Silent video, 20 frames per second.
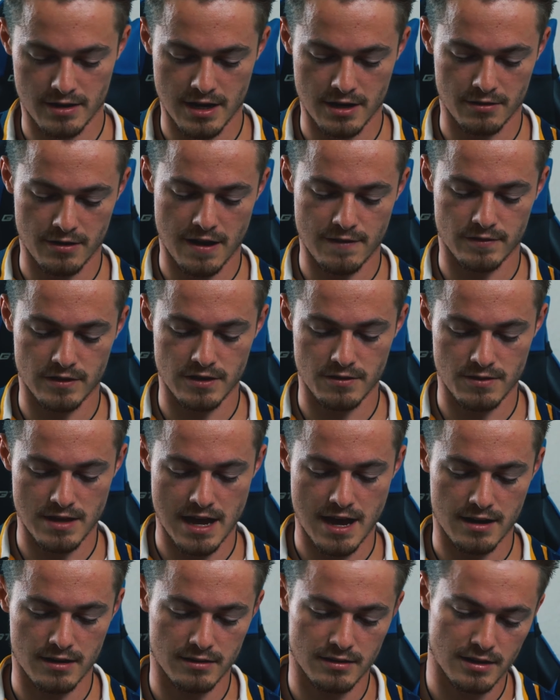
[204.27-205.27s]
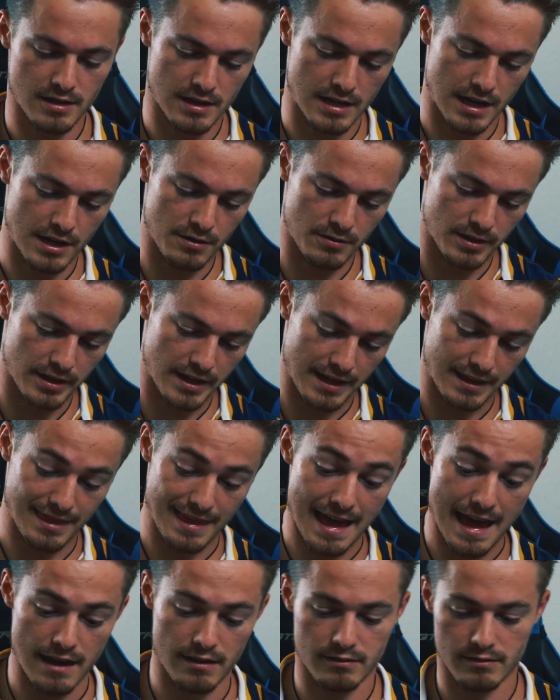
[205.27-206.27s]
I don't have to do that. I do it like
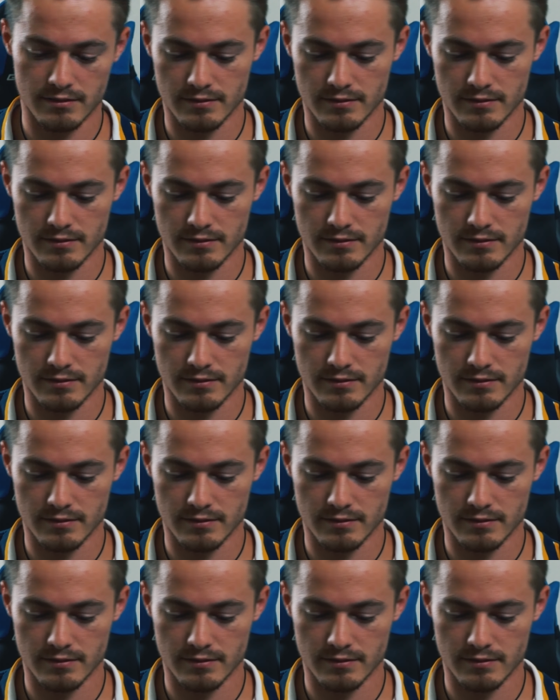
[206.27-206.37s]
that.